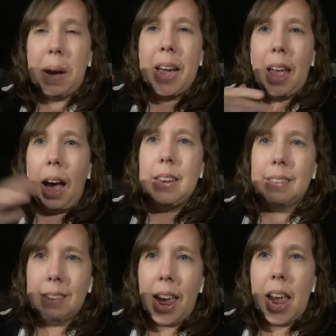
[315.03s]
I had to
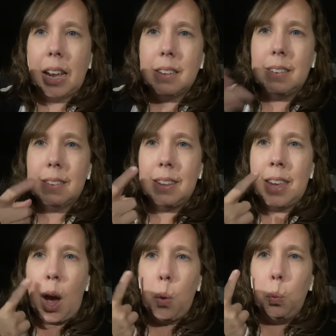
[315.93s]
take just to
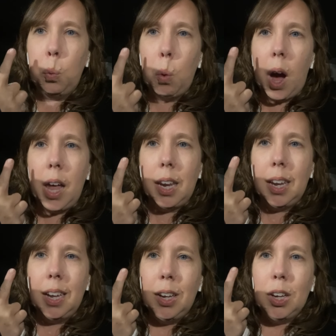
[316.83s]
get
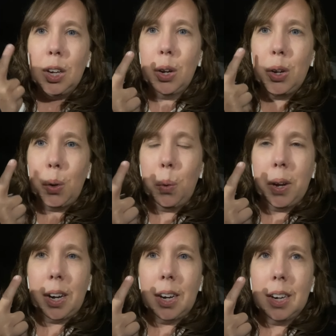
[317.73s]
one good
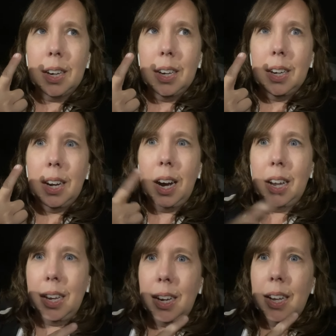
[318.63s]
order
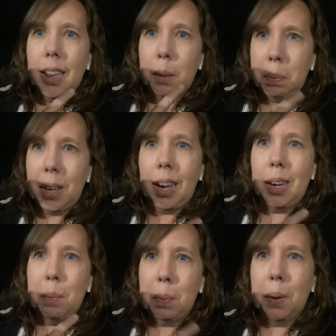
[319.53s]
on the
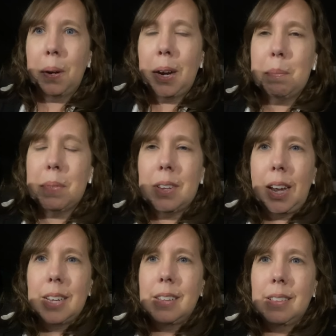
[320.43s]
Platinum program
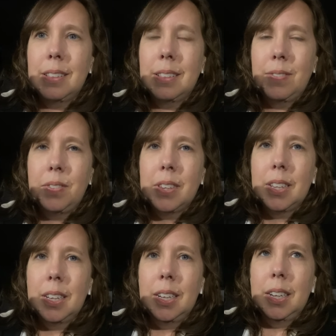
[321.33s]
tonight.
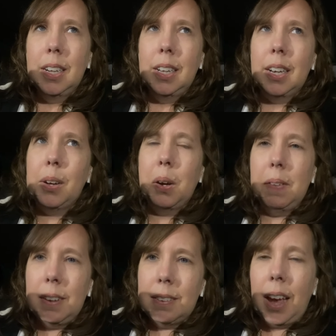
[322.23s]
Now, I
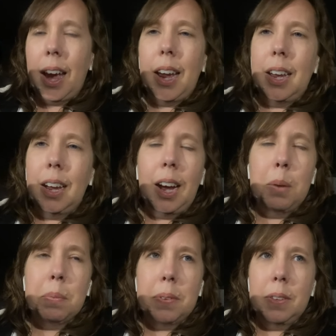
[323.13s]
always say
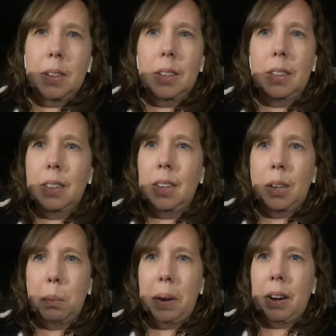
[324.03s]
I'm still, you
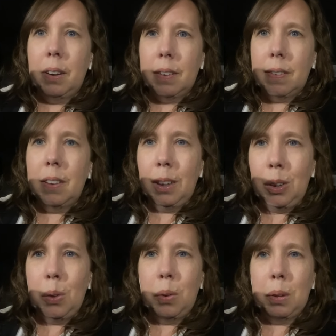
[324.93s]
know, my area is still
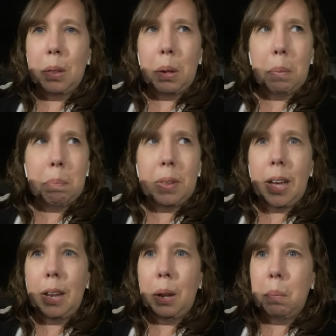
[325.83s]
new to the
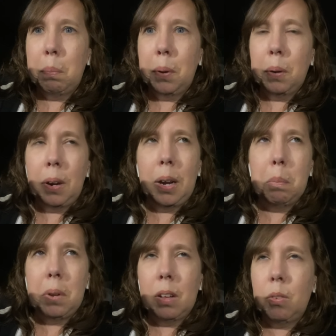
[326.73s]
Platinum
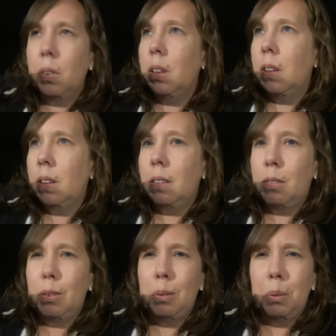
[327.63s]
program, and it's really
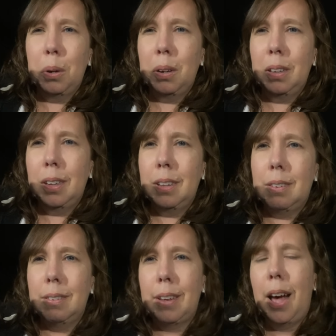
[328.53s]
too early
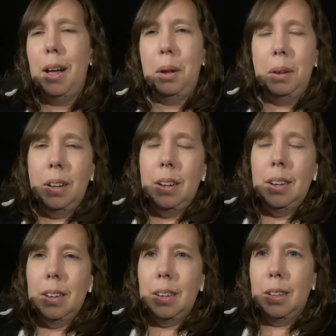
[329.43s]
to tell,
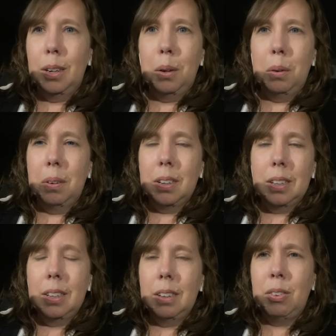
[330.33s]
you know,
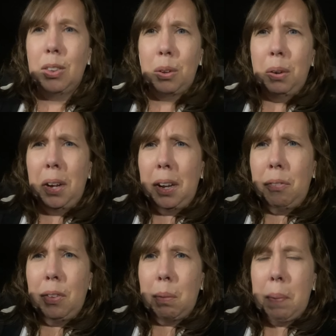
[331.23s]
if it's good,
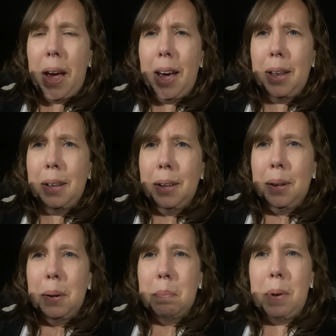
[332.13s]
if it's bad.
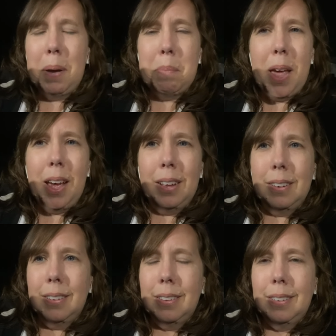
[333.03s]
But
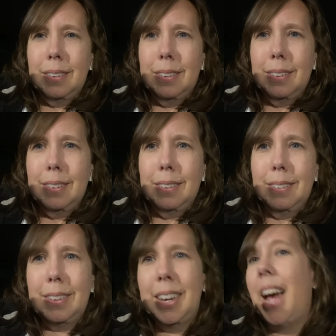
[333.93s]
man,
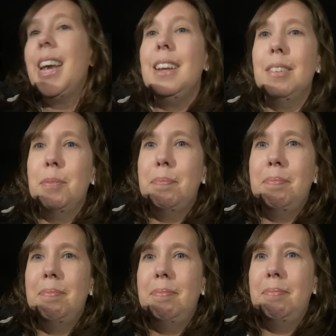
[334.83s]
tonight,
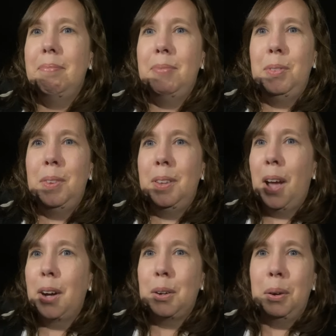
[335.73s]

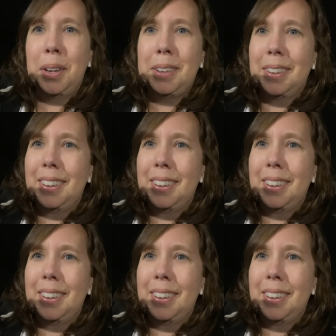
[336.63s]
not good.